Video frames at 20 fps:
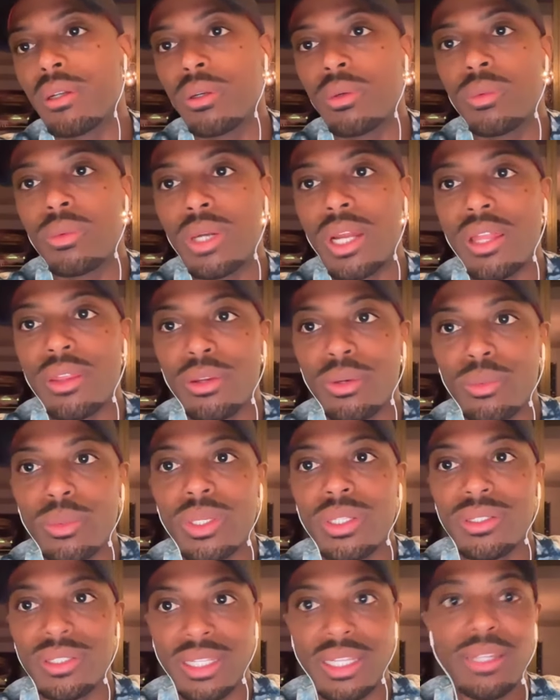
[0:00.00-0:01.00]
or rather
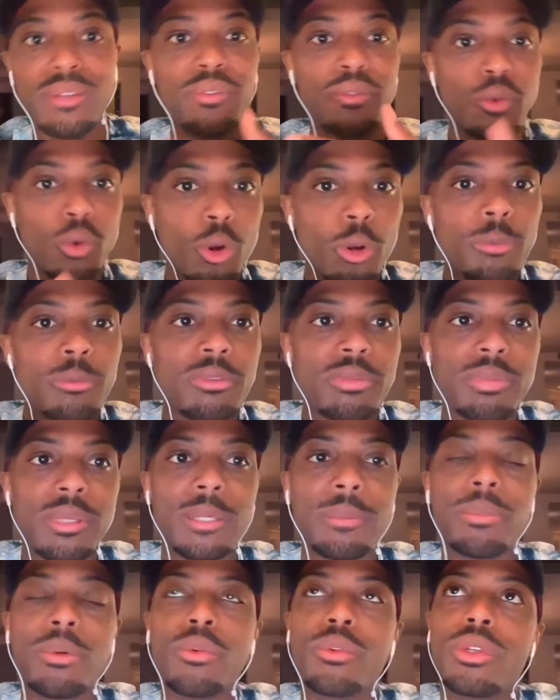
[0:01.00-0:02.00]
what informed
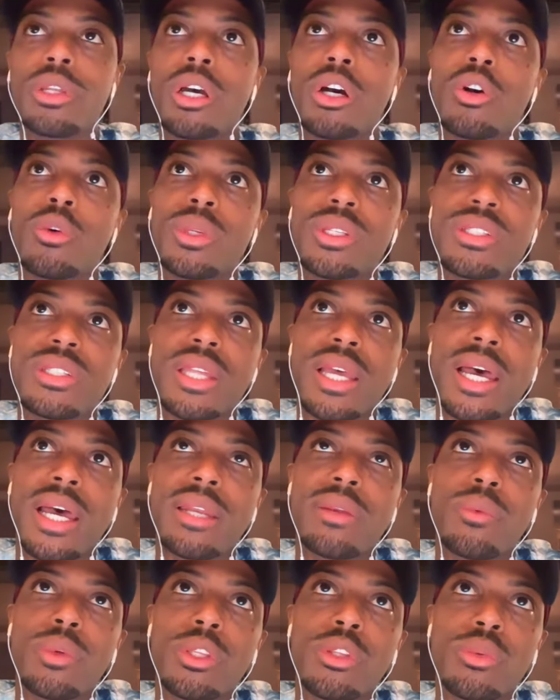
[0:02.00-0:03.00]
people know is
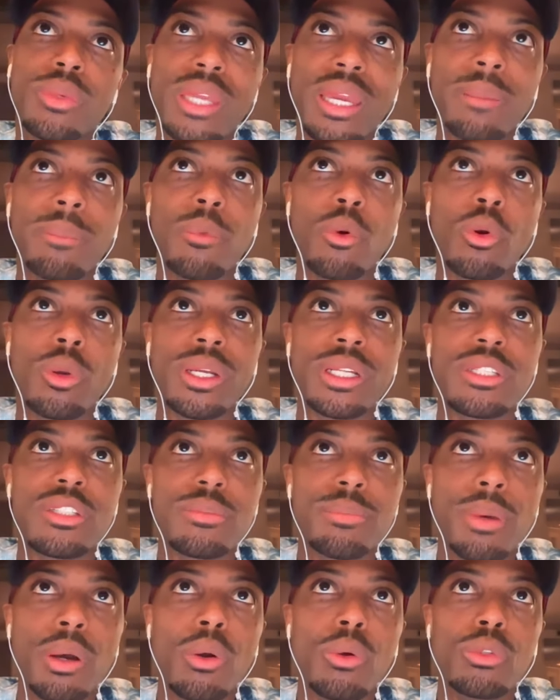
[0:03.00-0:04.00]
that when you get more
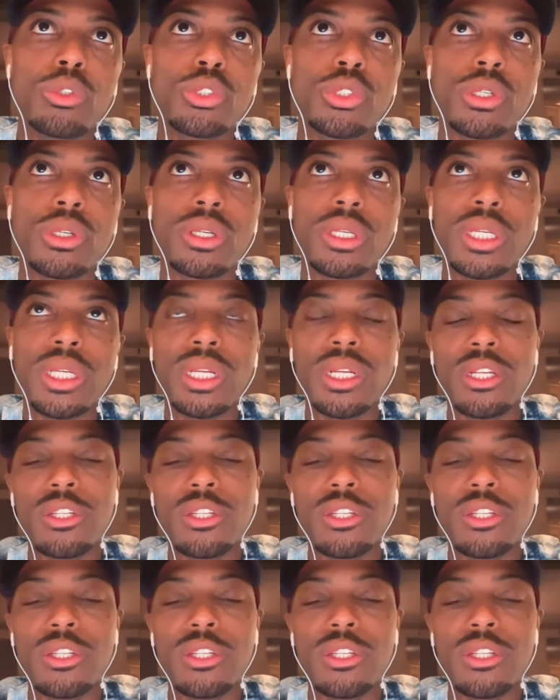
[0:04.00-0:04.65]
exposure,